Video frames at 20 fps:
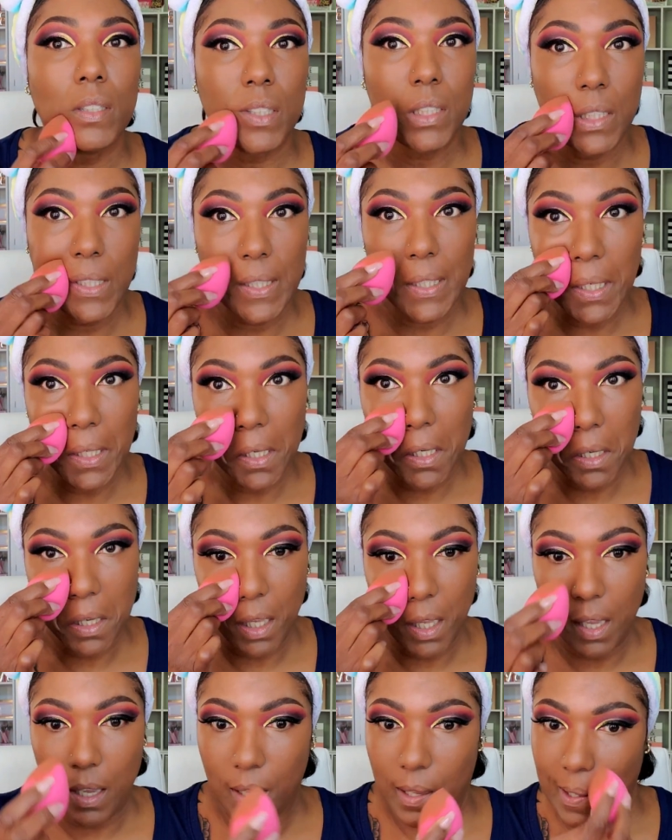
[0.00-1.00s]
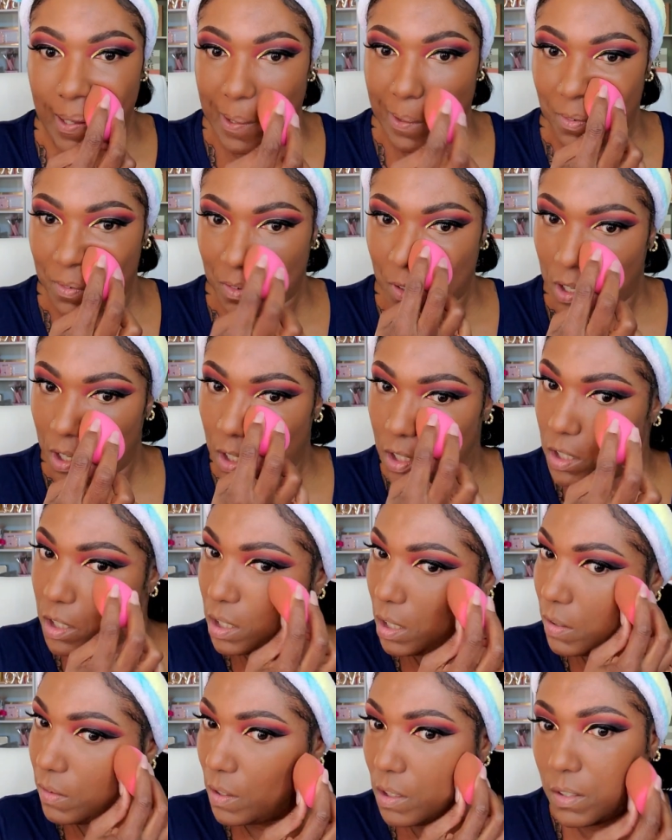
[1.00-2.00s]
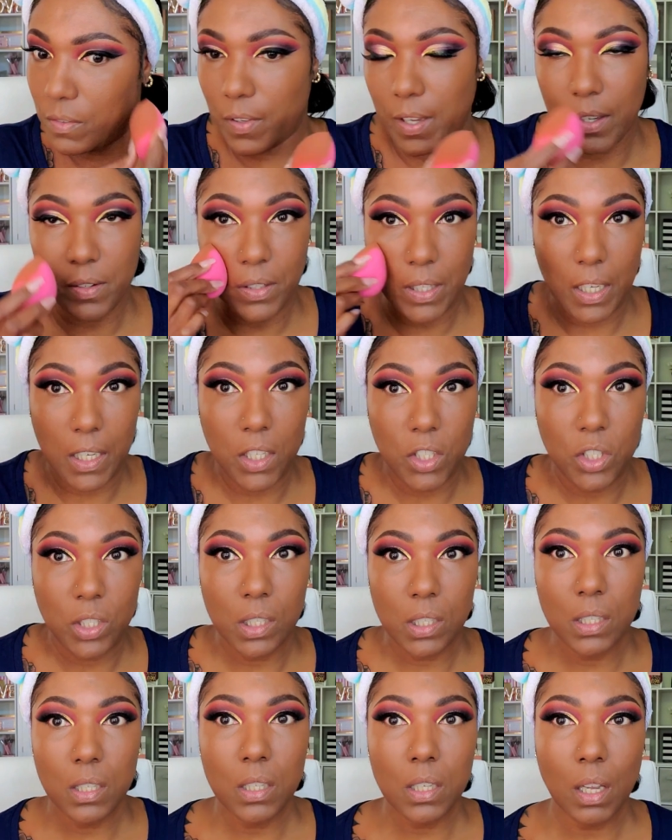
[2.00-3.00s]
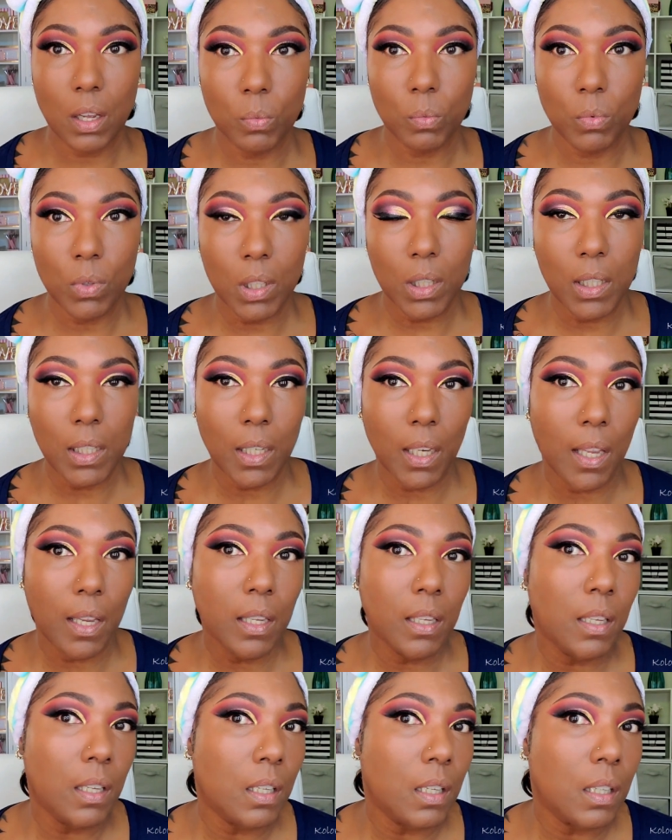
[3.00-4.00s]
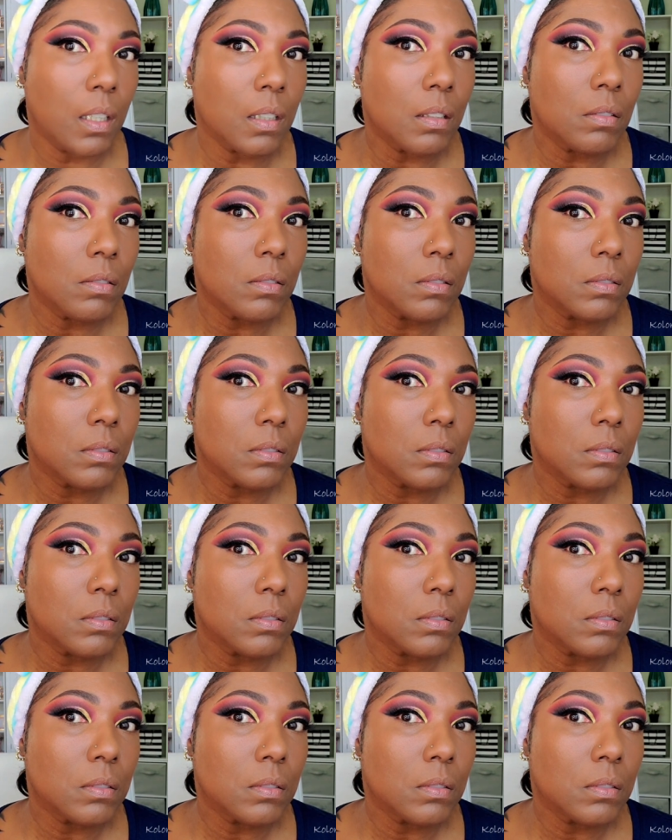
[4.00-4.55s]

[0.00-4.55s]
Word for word: look and coverage of this foundation, I'm really liking it.